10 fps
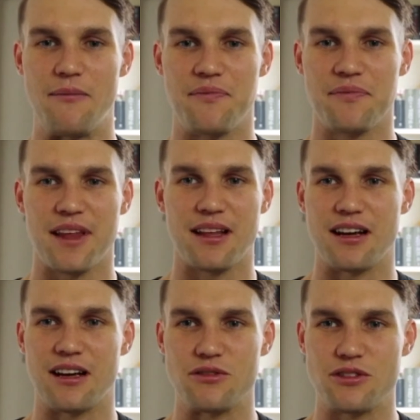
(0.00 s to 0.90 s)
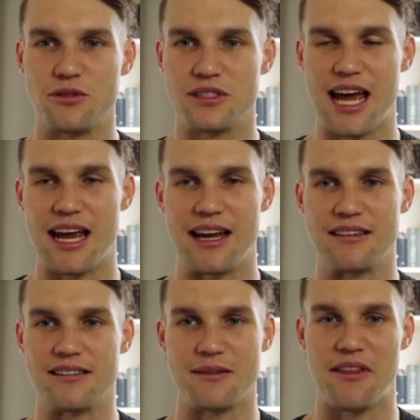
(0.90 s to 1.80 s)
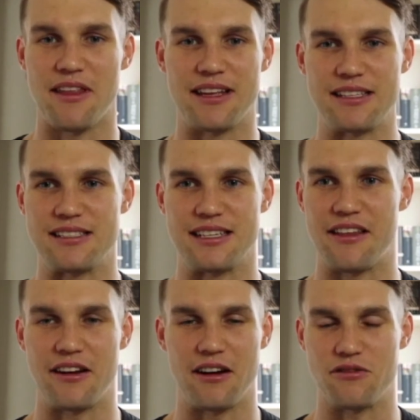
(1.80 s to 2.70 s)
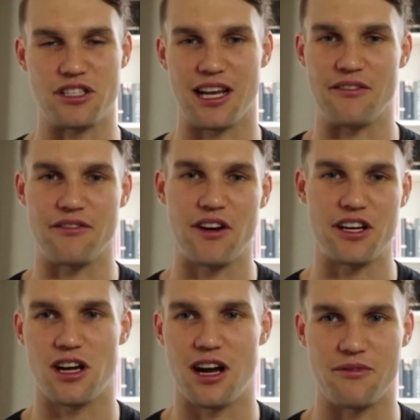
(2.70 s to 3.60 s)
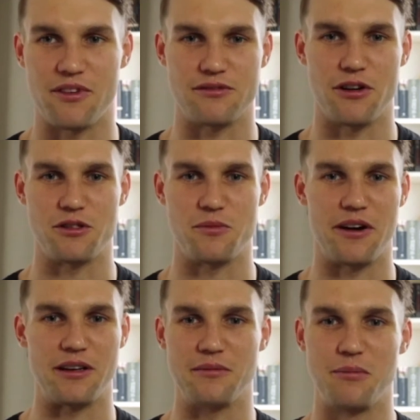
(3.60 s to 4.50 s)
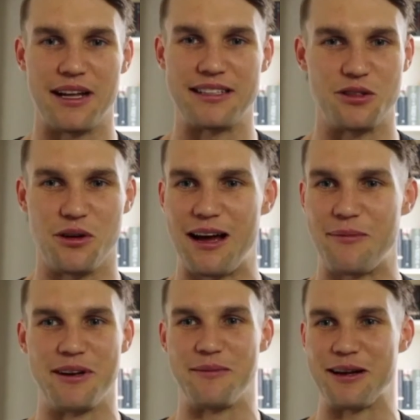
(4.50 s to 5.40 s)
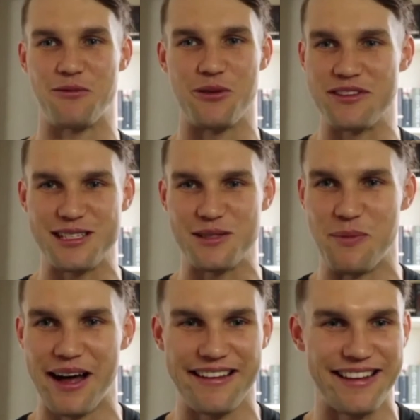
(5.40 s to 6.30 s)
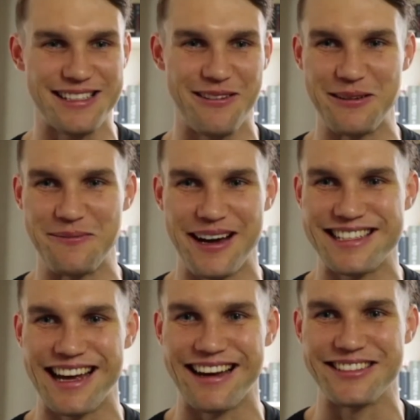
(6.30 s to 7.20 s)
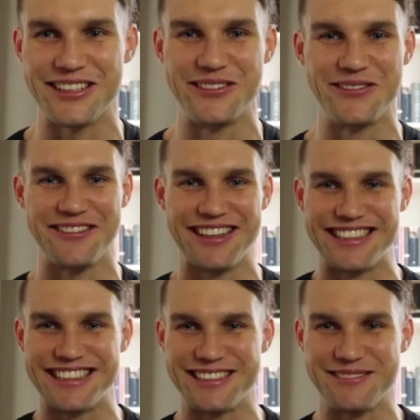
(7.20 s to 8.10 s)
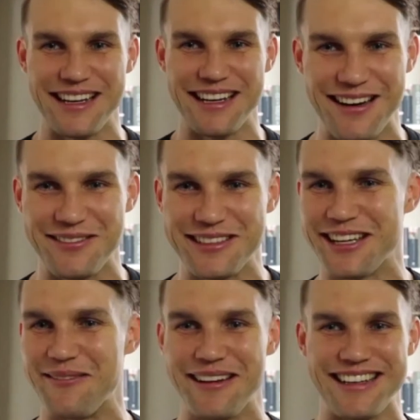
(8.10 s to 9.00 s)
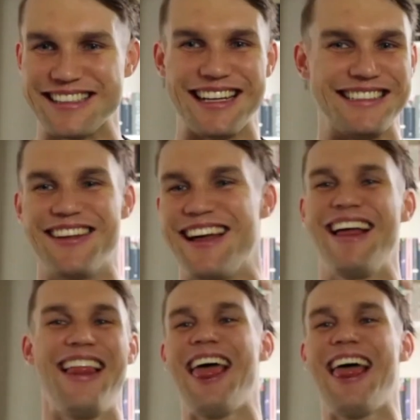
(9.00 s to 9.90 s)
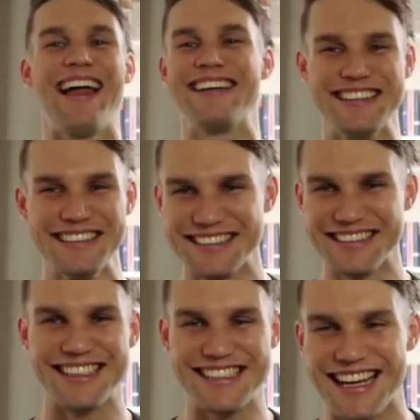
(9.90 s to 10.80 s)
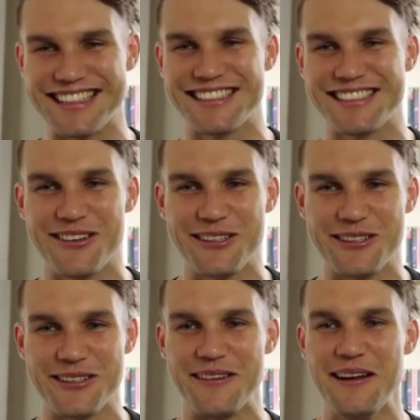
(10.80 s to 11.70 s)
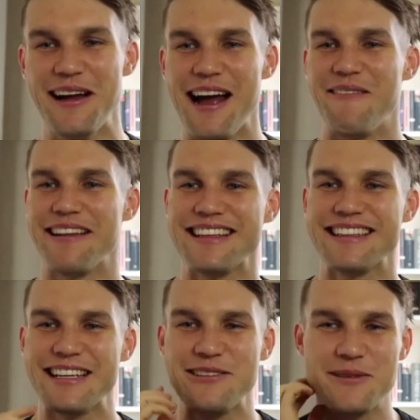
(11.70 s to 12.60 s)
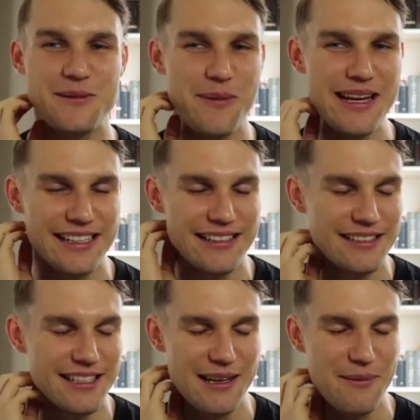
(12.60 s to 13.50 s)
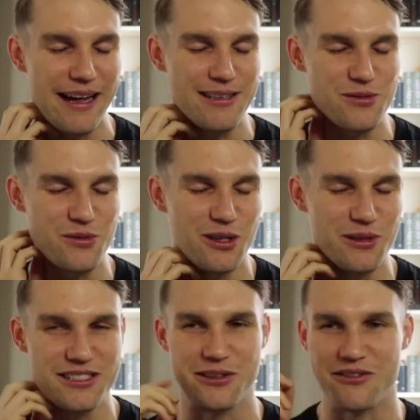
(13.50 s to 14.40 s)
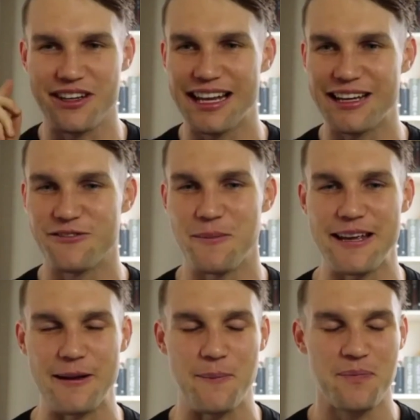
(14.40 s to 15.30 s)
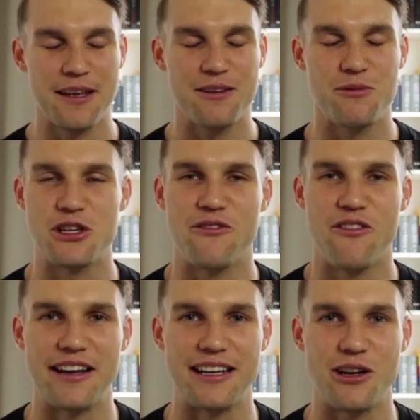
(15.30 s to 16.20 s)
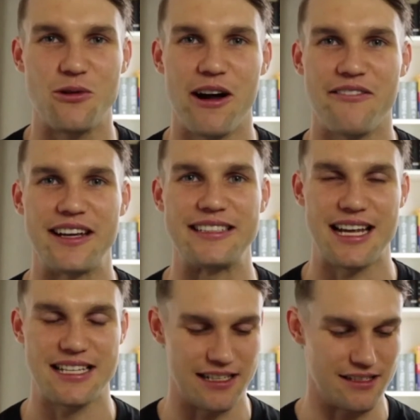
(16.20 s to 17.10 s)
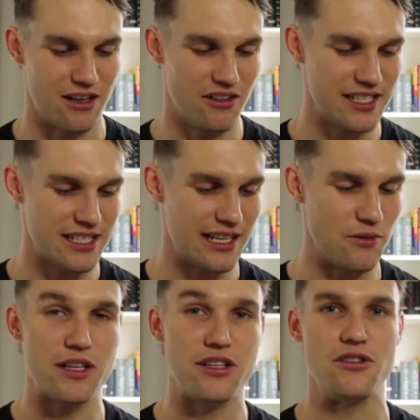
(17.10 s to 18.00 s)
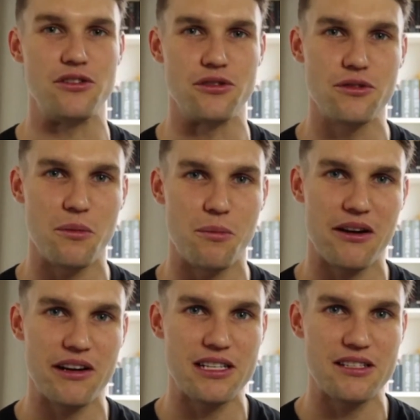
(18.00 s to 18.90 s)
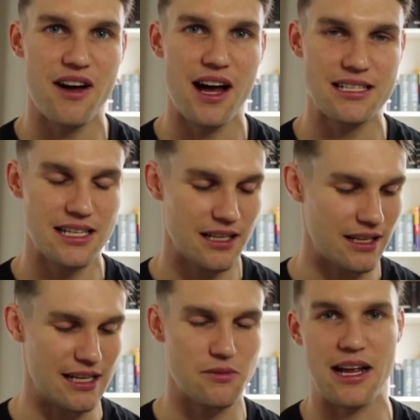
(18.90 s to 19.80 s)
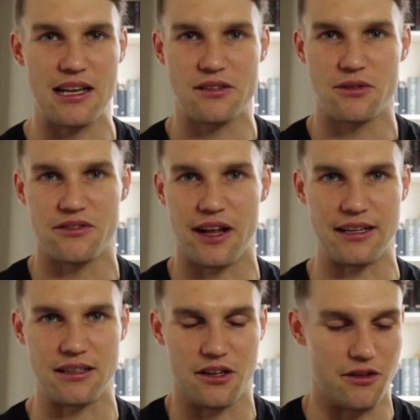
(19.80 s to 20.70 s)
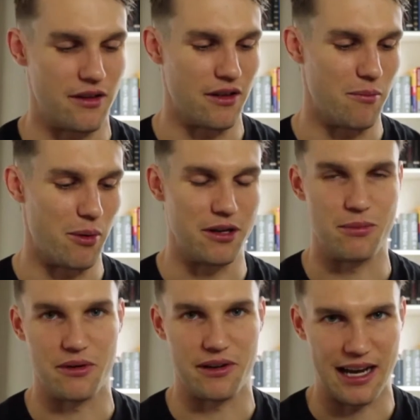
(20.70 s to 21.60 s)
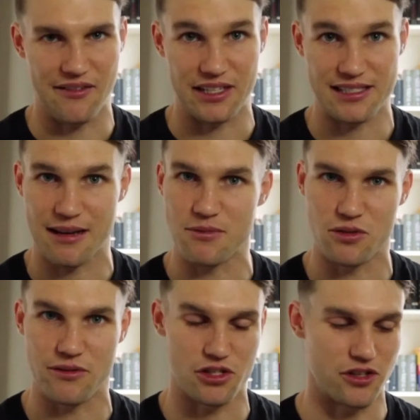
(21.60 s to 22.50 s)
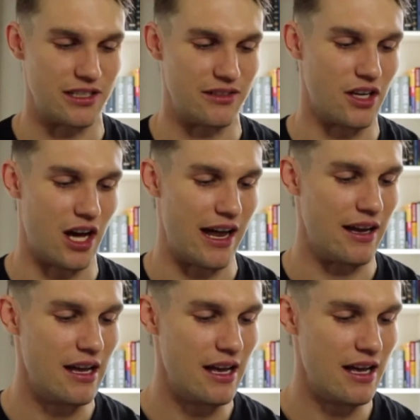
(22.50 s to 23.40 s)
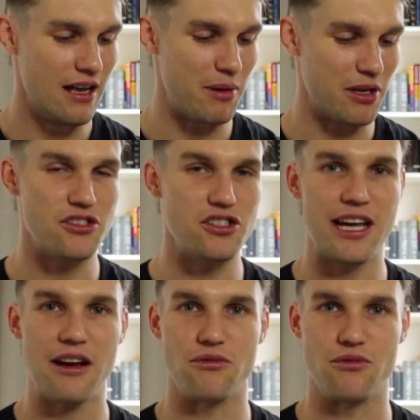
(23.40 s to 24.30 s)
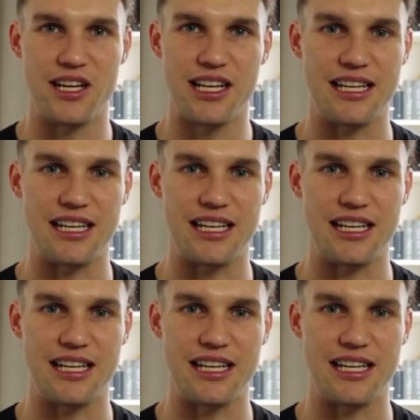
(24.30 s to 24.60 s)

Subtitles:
like I'll saute some other things together, and I'll just get like a fresh thyme, fresh rosemary, blend it all up, and I'm like, well, this is butter that's going on my sourdough for the rest of this week. And every time like I taste it, this tastes so good. One thing that you were speaking about as well, which sort of clicked for me, which I find like quite fantastic, is obviously when you do periods of fasting, that's why I sort of like, you know, bodybuilding and having some sort of restrictive diet, because you get really in